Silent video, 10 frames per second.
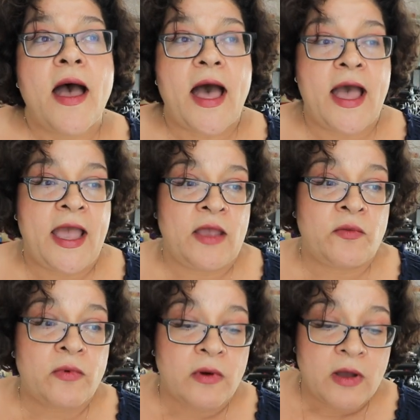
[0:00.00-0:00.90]
I
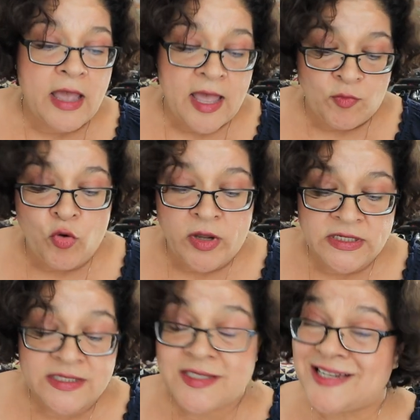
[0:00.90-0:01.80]
am going
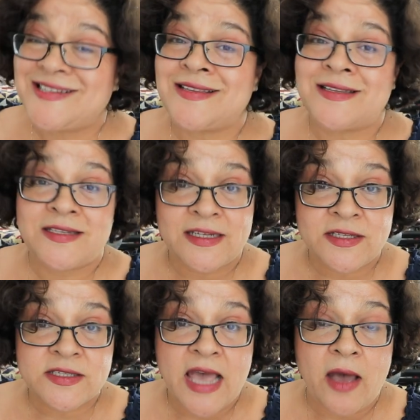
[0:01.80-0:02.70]
to stitch in the
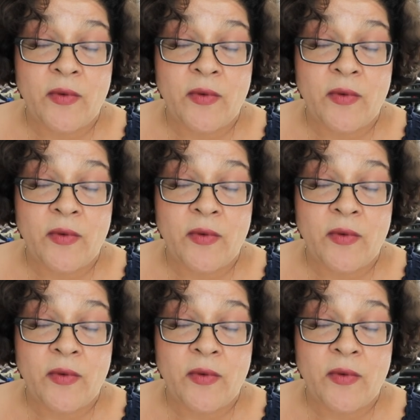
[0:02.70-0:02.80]
ditch that